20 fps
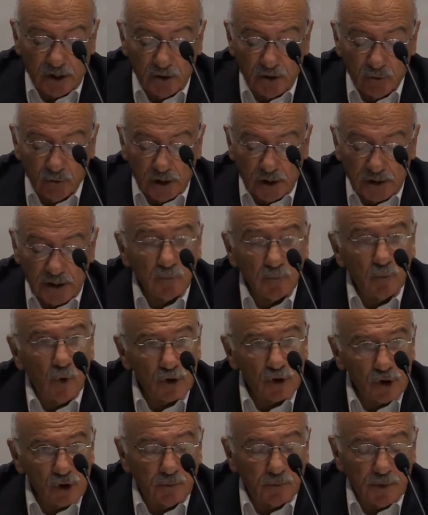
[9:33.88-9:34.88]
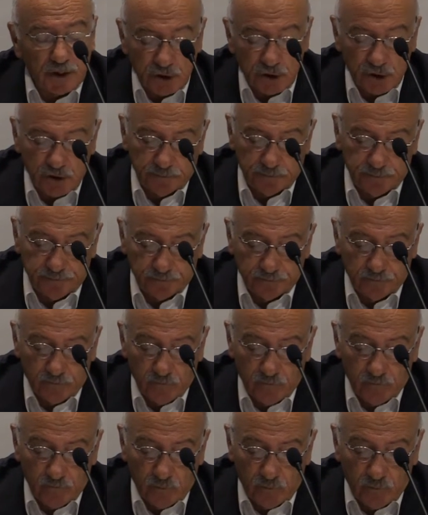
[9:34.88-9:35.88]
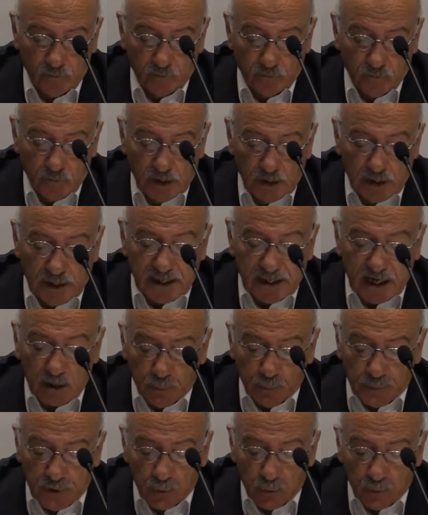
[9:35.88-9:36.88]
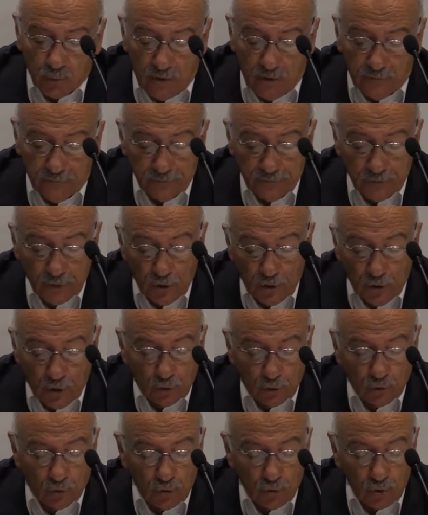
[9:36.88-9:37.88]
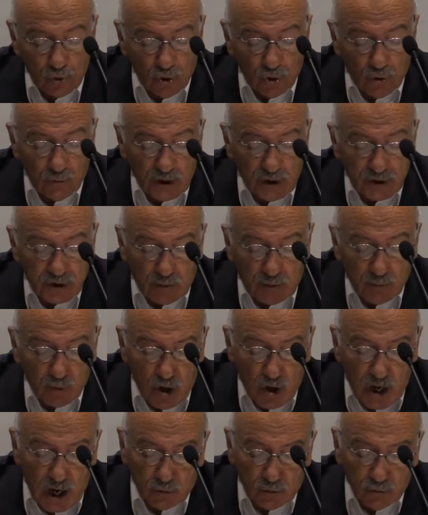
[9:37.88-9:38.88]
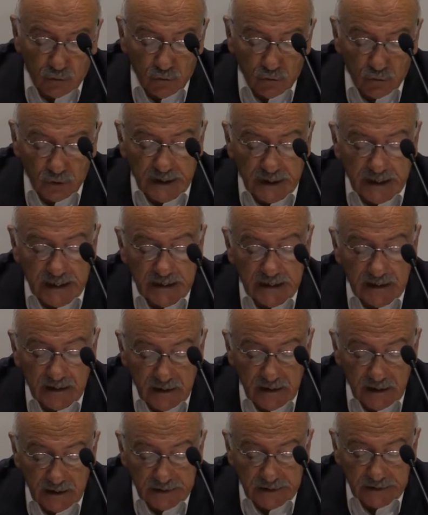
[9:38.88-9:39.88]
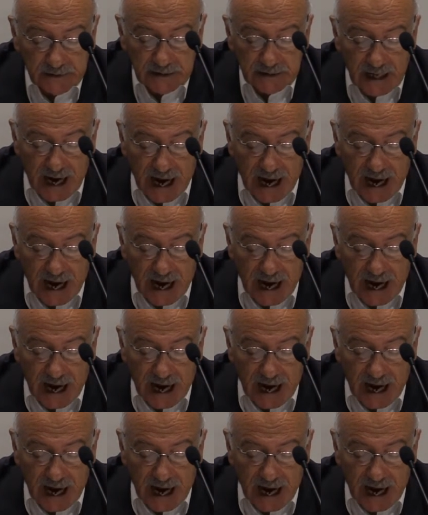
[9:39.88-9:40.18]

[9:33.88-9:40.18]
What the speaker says: are initiatives in the same orientation, especially if they're being held in Istanbul.